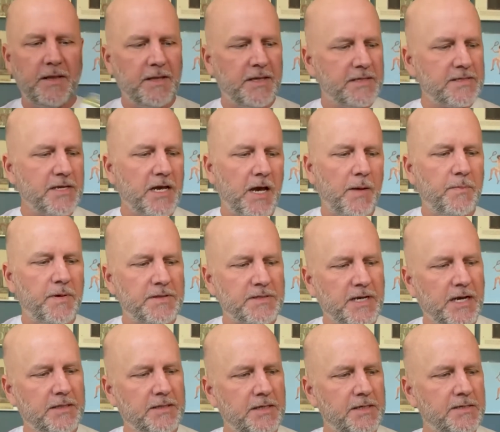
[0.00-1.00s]
this up. It's
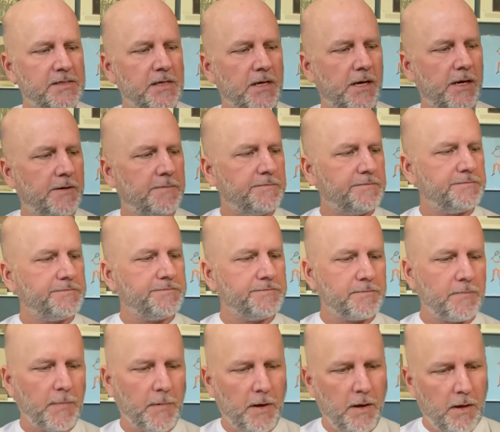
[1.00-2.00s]
got this
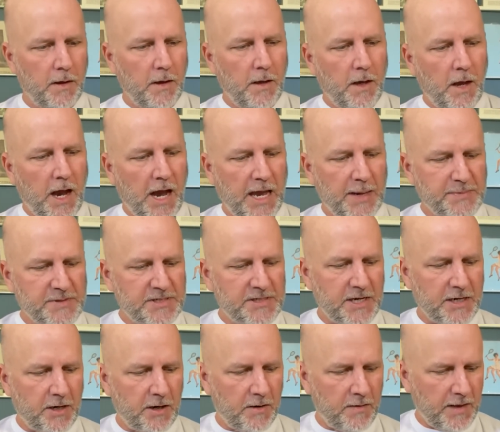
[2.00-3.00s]
hype
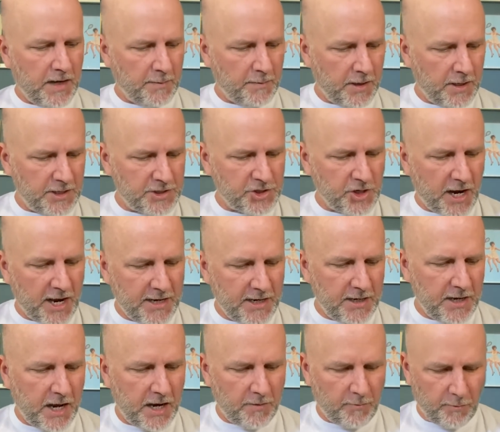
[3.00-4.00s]
sticker that I'm going to try to
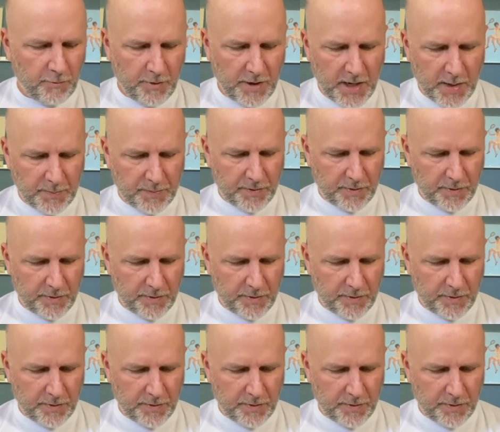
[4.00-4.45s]
not rip.